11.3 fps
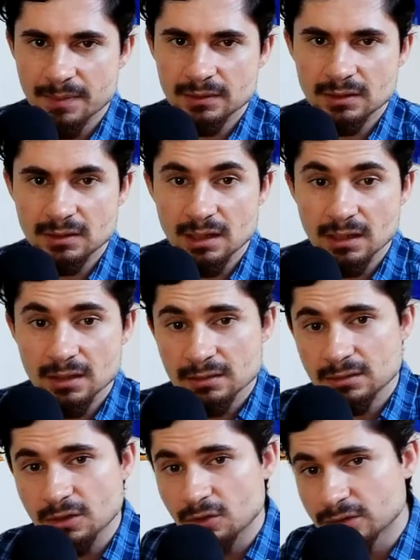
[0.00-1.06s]
in England,
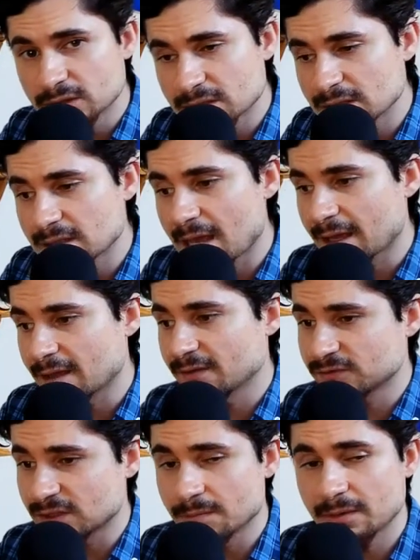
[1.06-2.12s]
honestly, like, and if
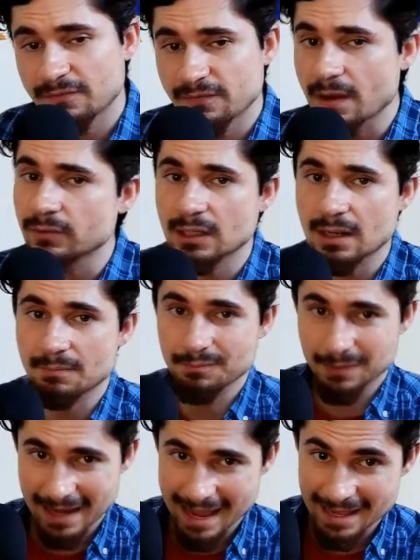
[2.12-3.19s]
somebody filed a
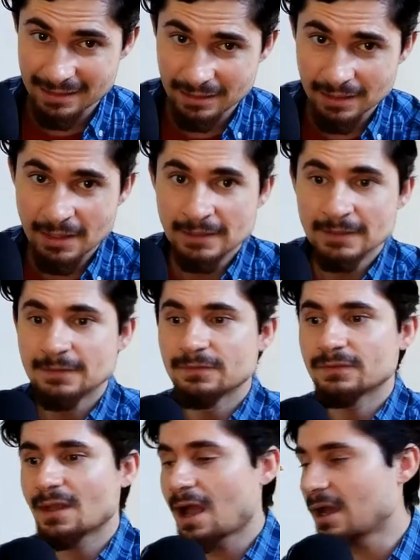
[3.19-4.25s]
complaint,
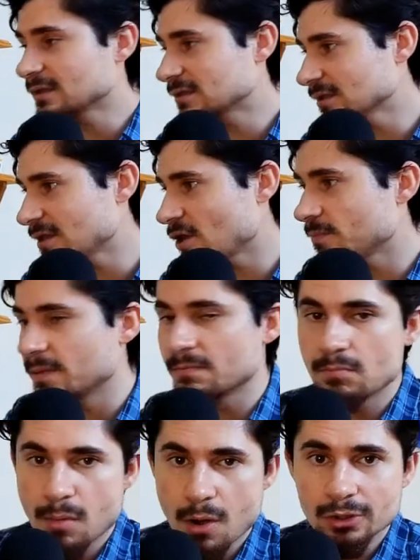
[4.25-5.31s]
I think they'll be
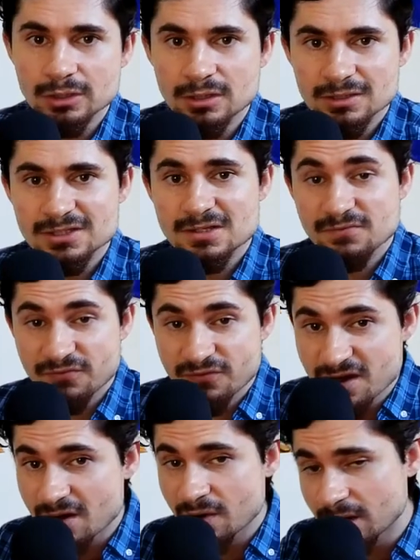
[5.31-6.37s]
mocked
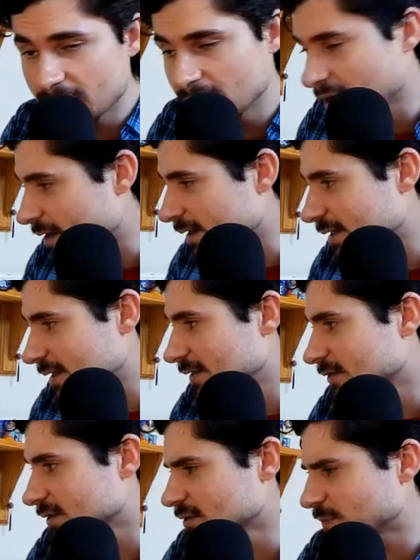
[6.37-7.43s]
severely, like,
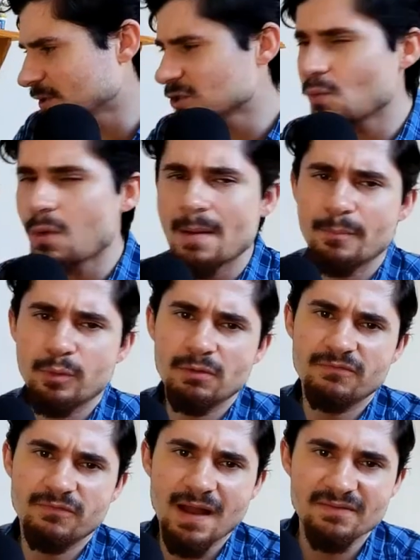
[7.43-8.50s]
especially
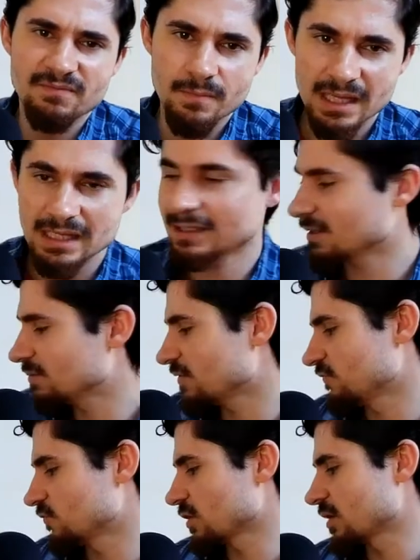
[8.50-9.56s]
1.5 million. Give me a
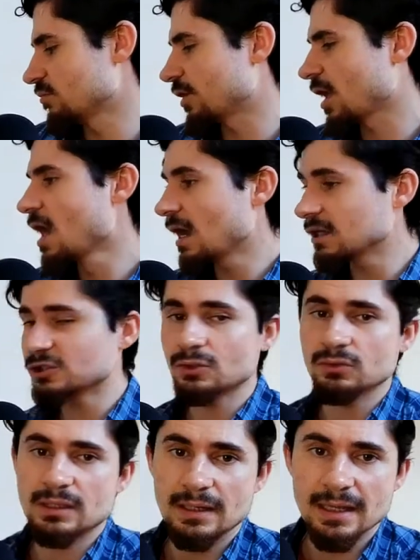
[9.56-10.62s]
fucking break. I saw the
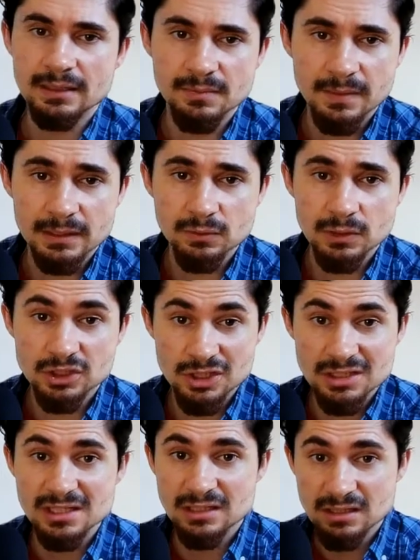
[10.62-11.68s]
lady, by the way. She's a
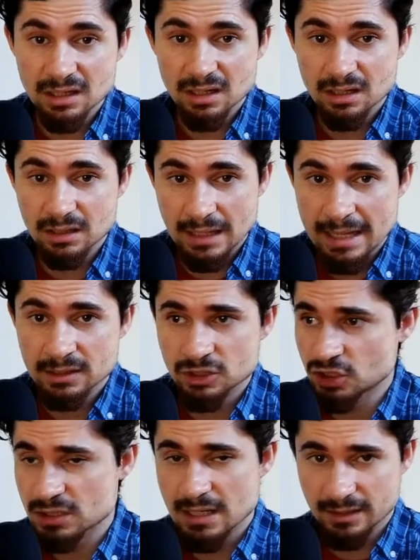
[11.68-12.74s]
young lady. She's
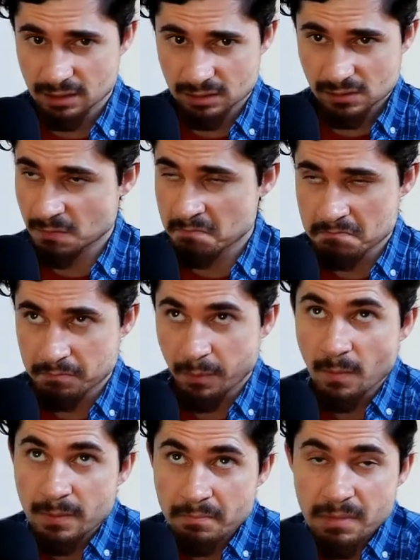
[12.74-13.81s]
like in her probably
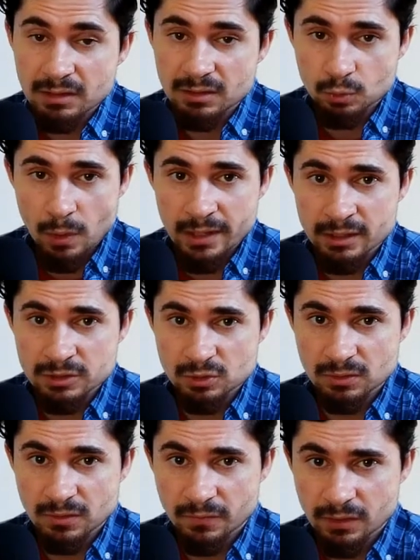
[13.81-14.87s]
mid 20s or
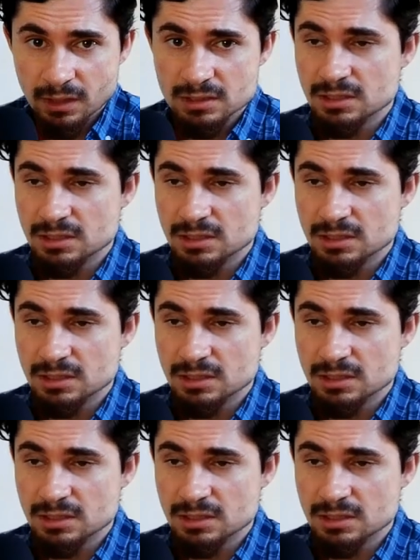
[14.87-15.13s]
30s.